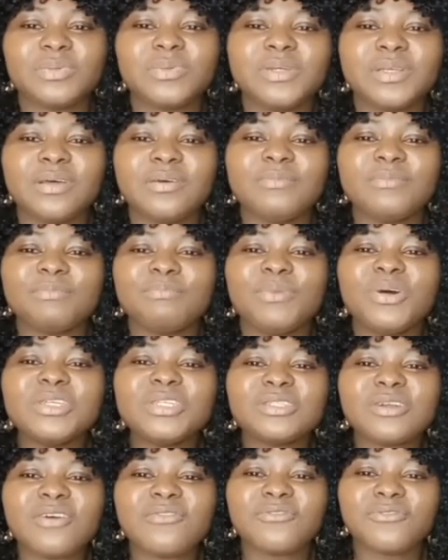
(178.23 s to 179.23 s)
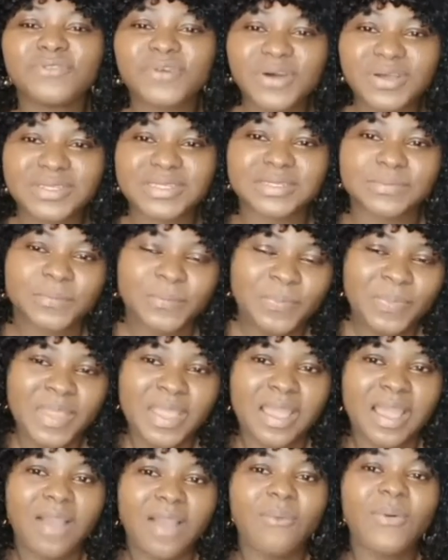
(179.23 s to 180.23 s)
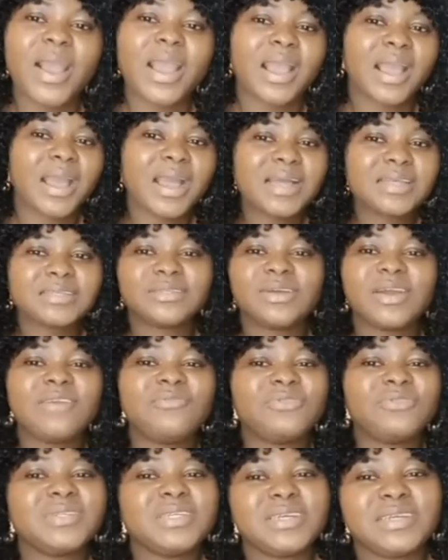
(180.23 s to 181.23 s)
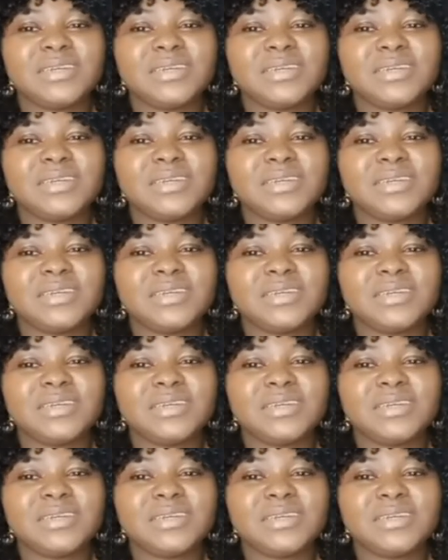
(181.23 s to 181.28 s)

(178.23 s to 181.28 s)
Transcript: Most of us, our accounts don't even reach